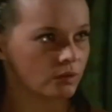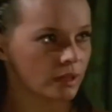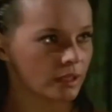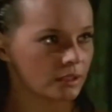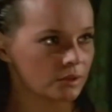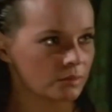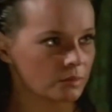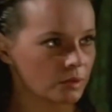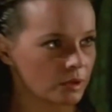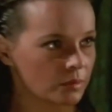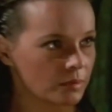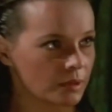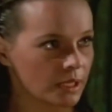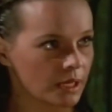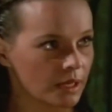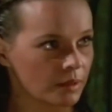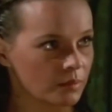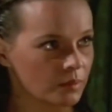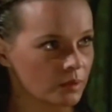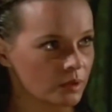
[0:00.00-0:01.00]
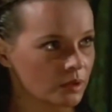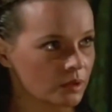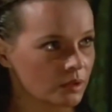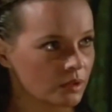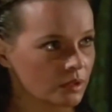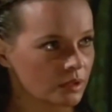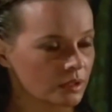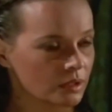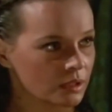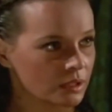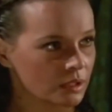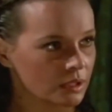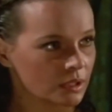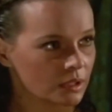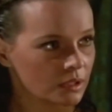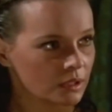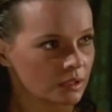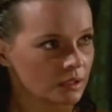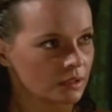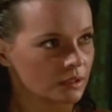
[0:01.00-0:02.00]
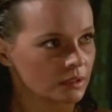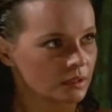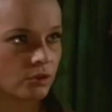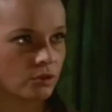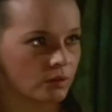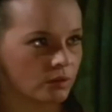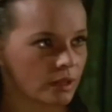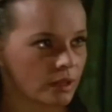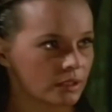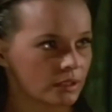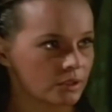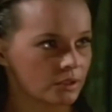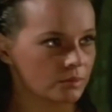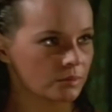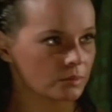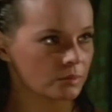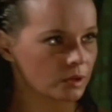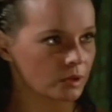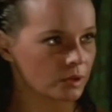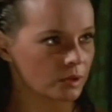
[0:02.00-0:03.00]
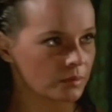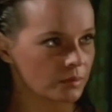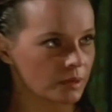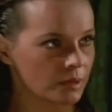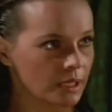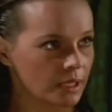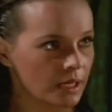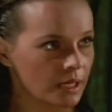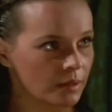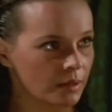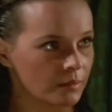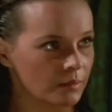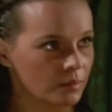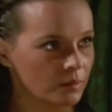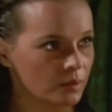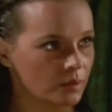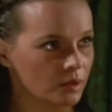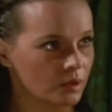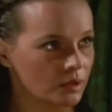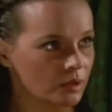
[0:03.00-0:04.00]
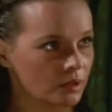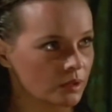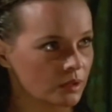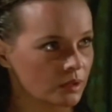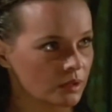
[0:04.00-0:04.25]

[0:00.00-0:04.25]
clothes and asks Sandro to go out of the cabin, but hearing this, Sandro refuses